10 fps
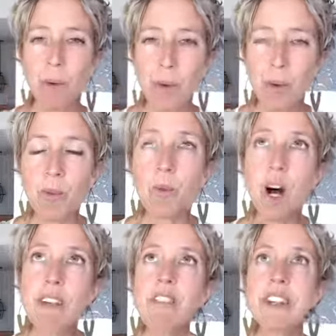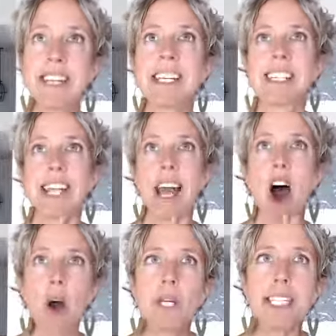One of the things that I
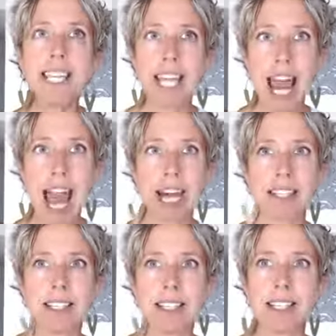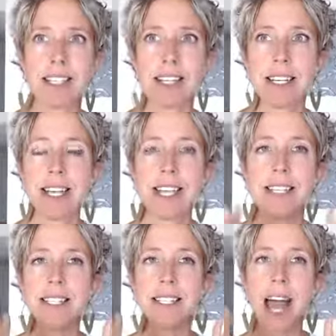always get asked is,